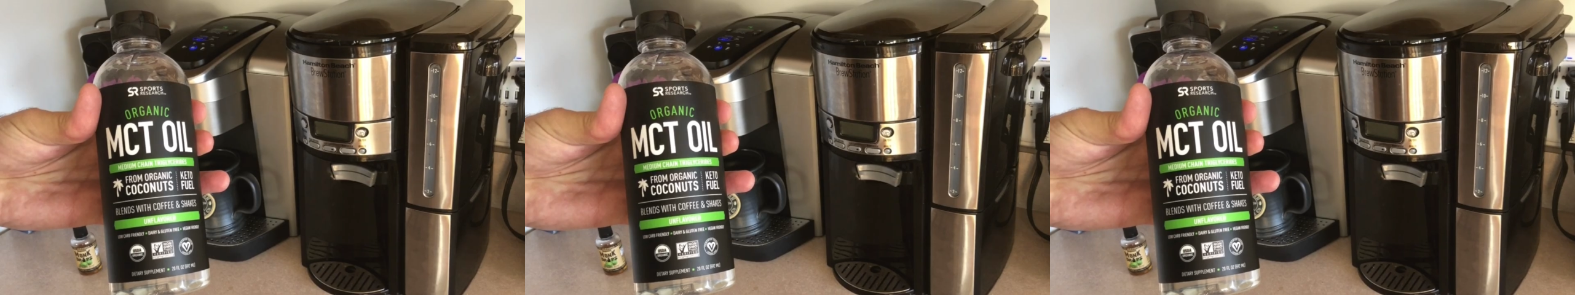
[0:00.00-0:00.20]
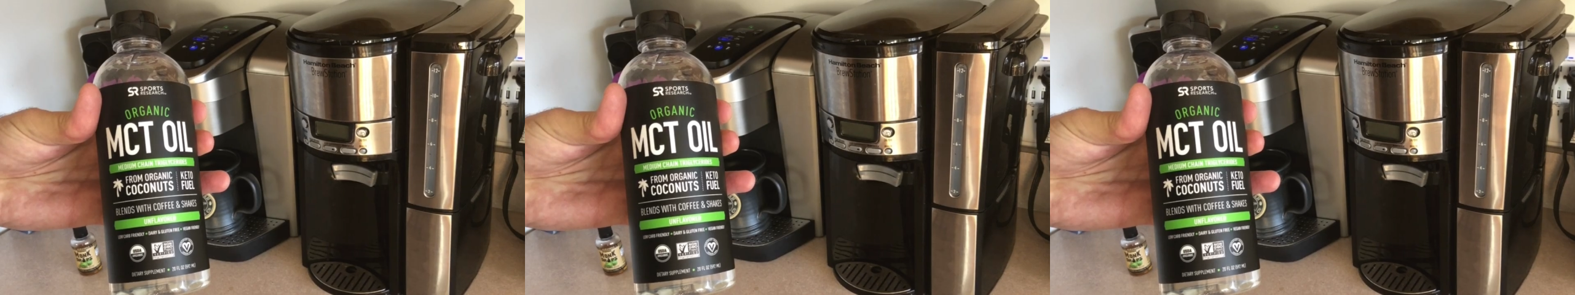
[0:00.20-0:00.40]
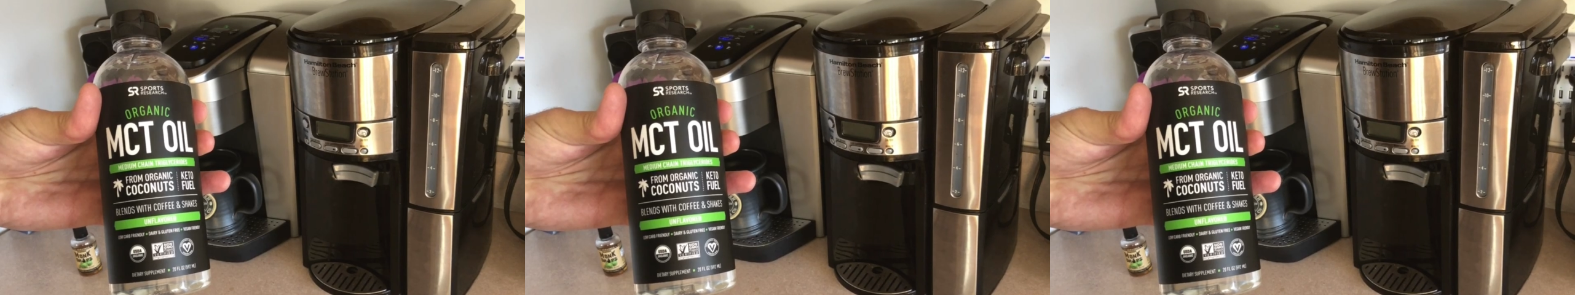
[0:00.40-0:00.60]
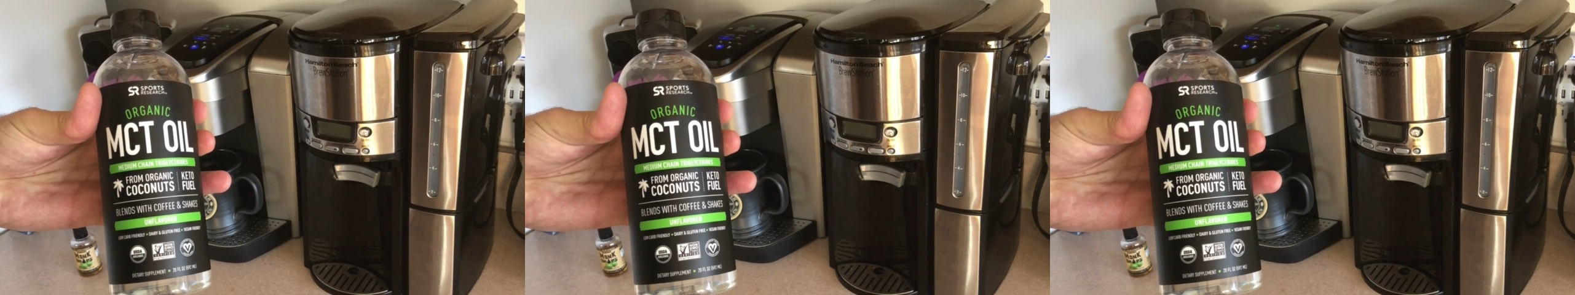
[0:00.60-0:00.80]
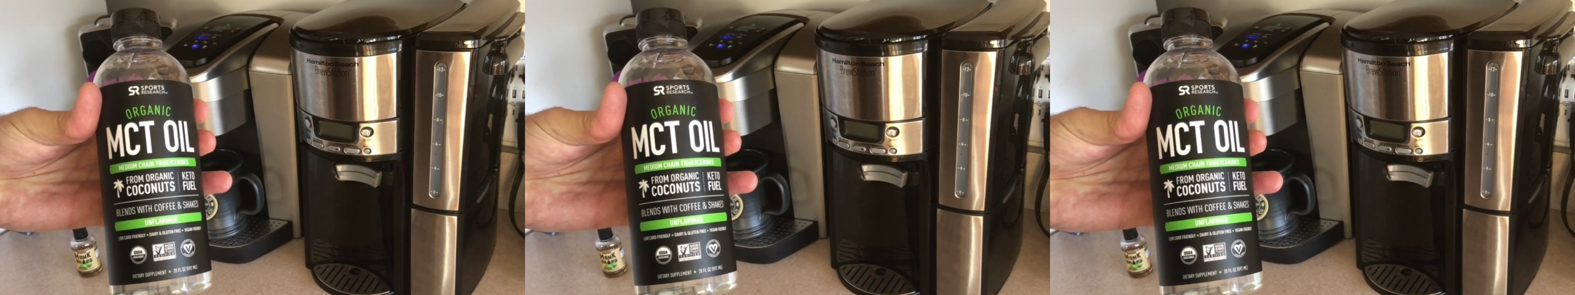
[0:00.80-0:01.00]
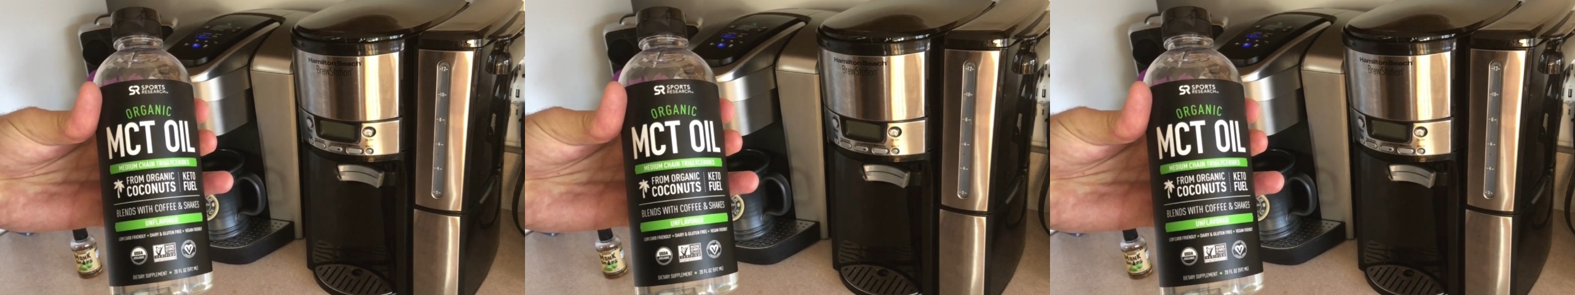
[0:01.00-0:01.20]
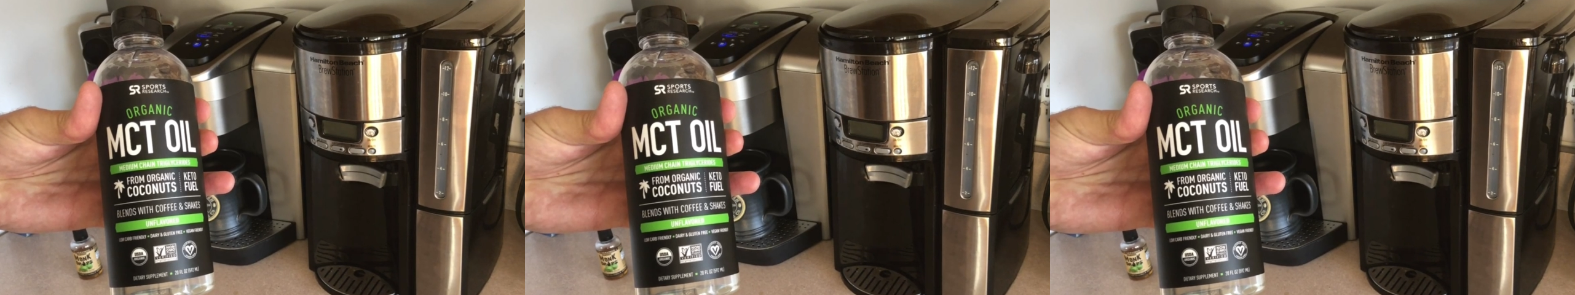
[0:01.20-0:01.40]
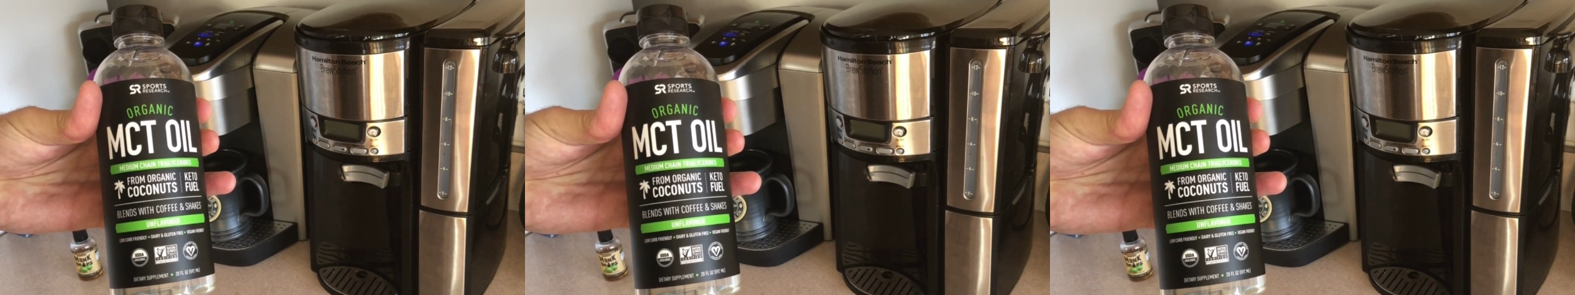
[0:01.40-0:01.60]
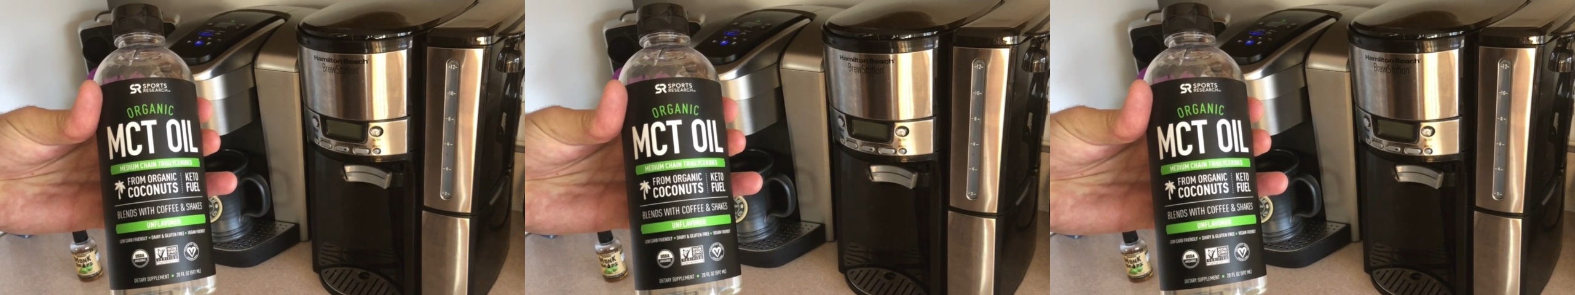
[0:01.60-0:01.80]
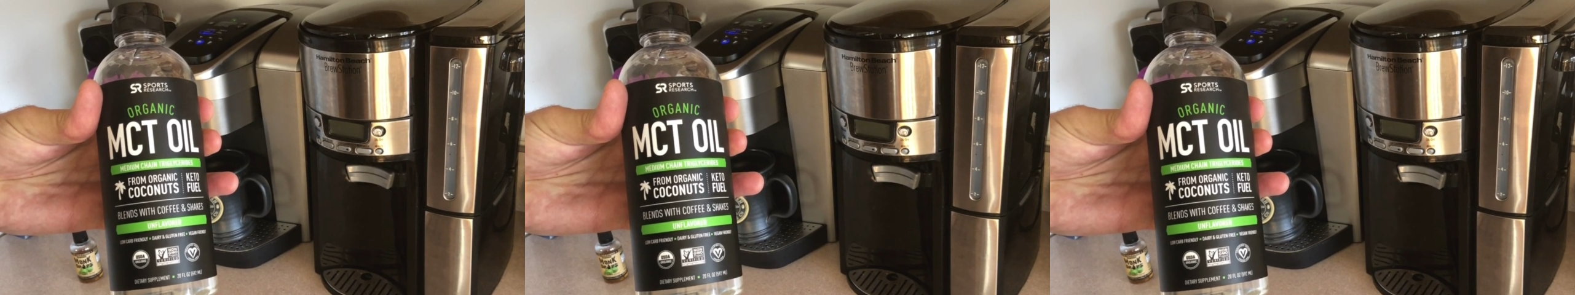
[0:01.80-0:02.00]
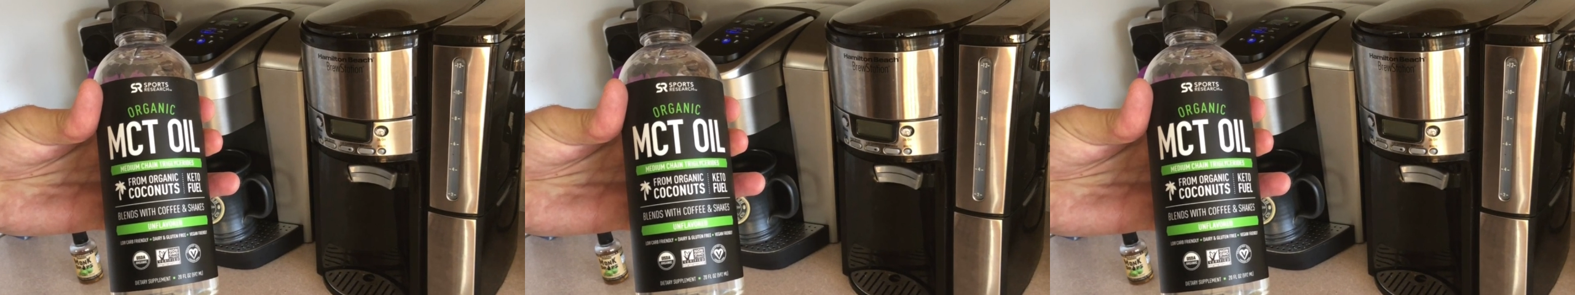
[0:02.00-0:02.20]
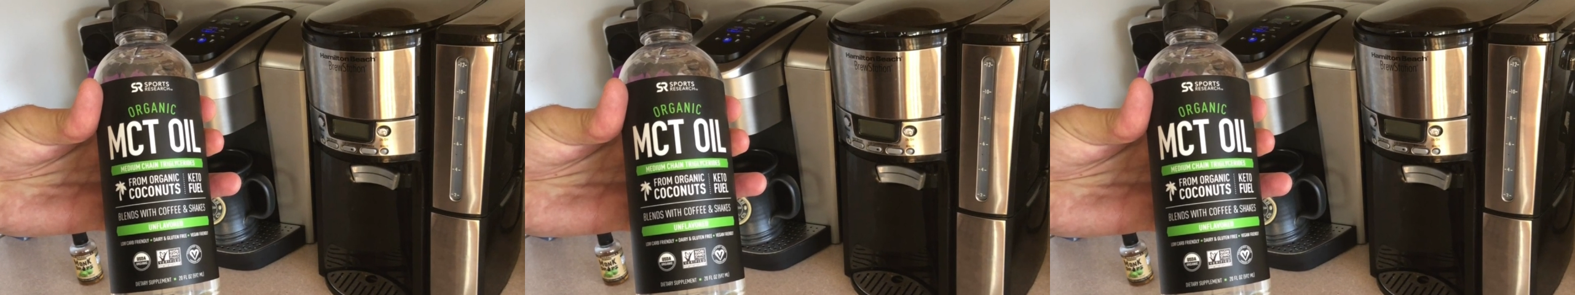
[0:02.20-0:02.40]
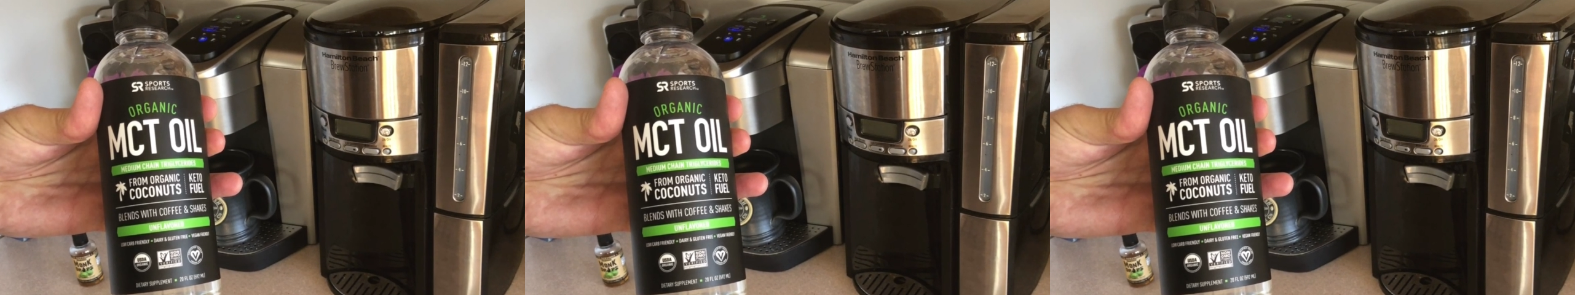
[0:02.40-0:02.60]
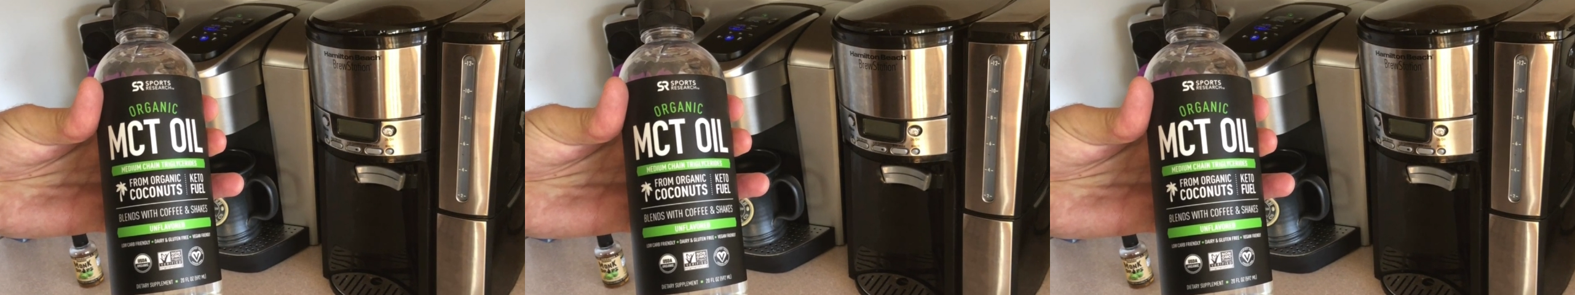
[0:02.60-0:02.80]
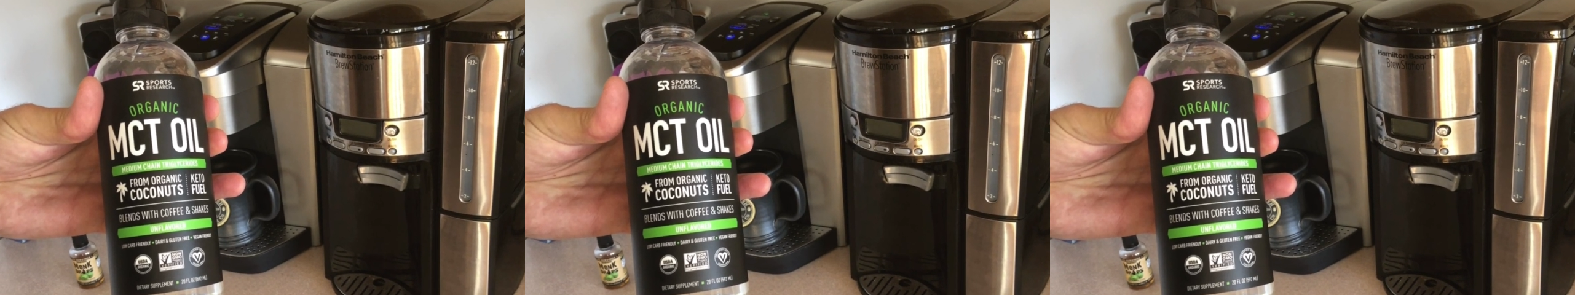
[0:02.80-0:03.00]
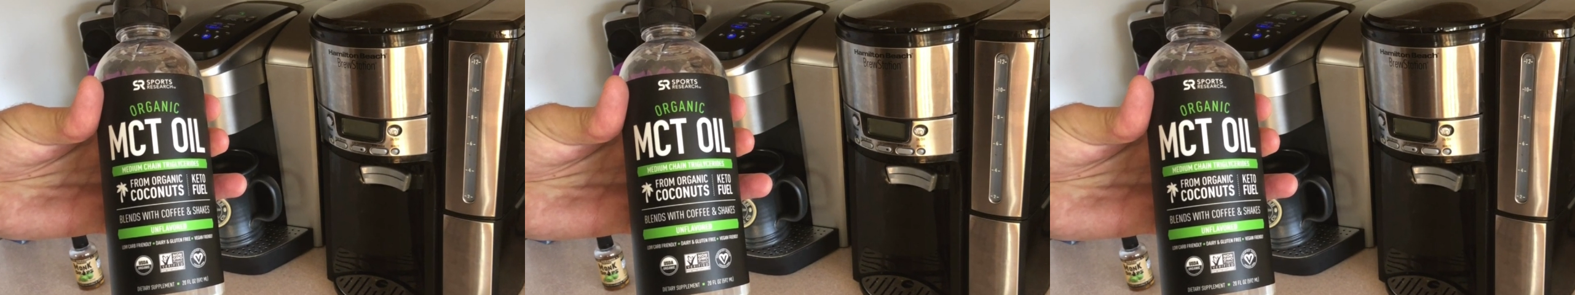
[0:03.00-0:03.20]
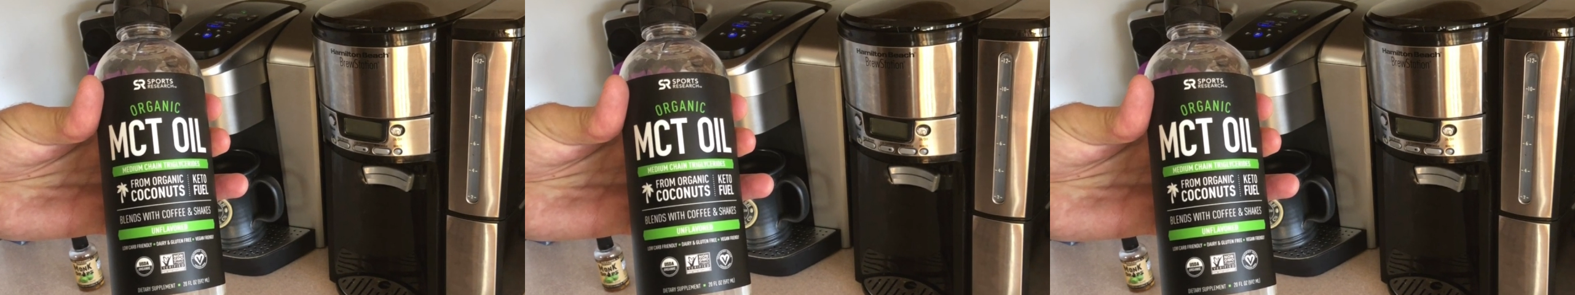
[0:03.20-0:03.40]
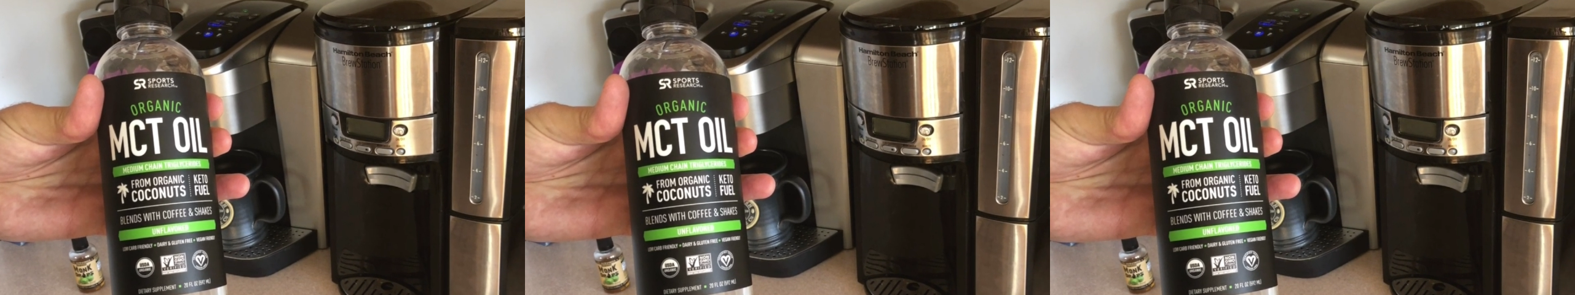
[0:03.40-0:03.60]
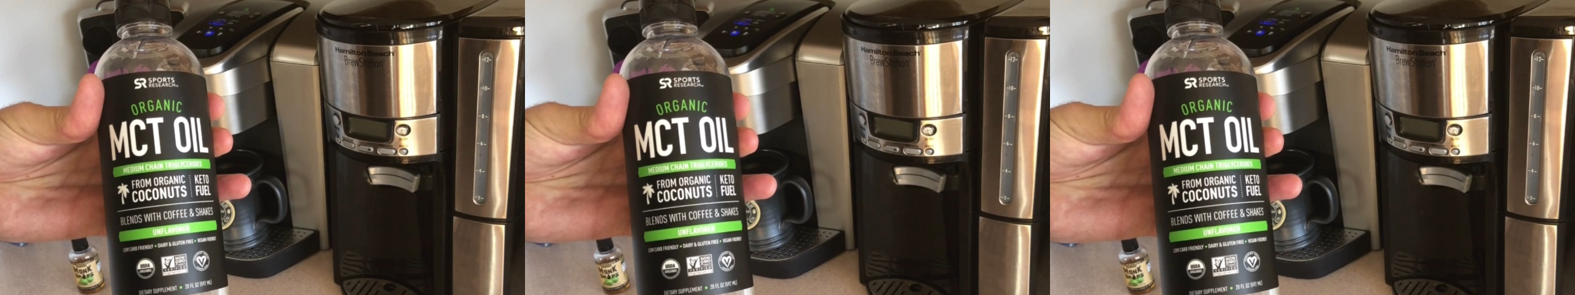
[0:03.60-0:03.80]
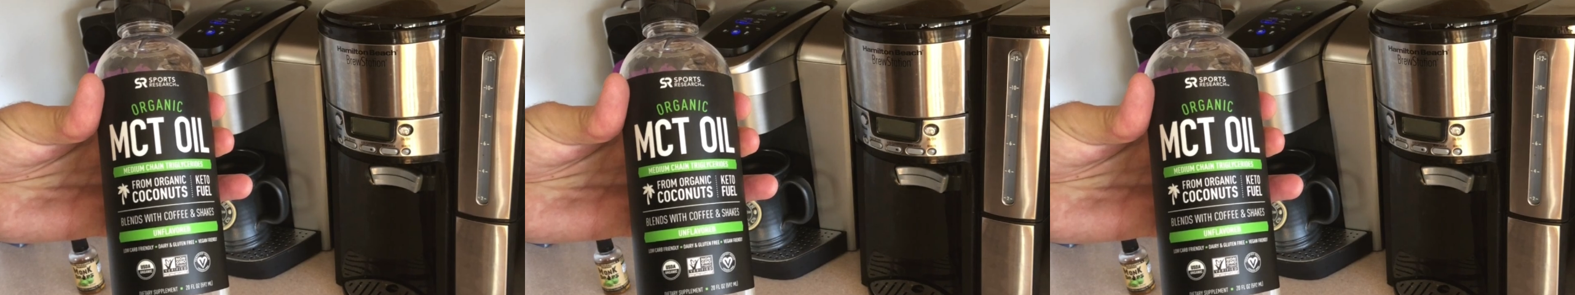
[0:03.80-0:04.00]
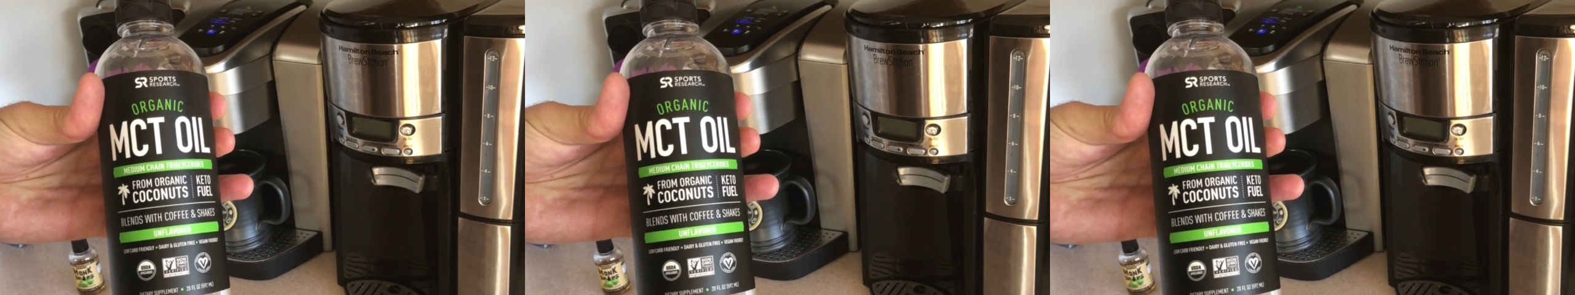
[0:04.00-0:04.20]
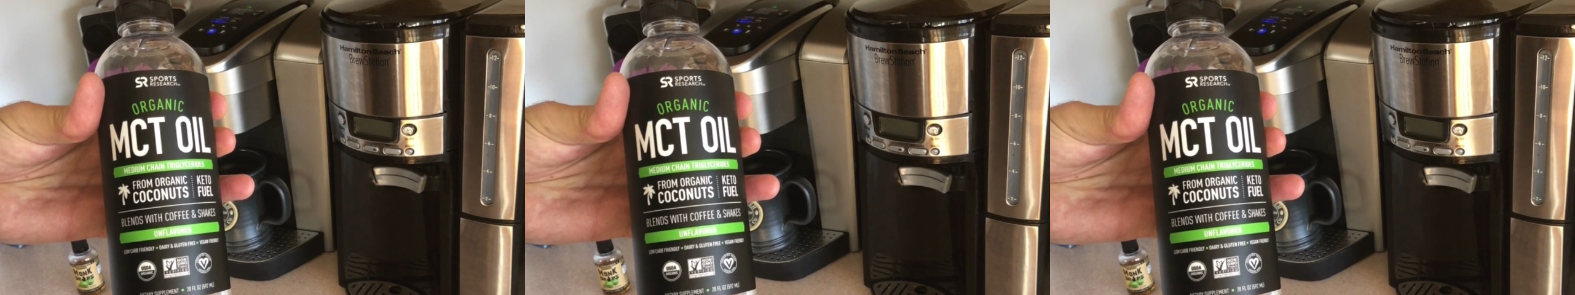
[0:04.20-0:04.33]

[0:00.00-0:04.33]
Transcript: [unreadable: no face in view]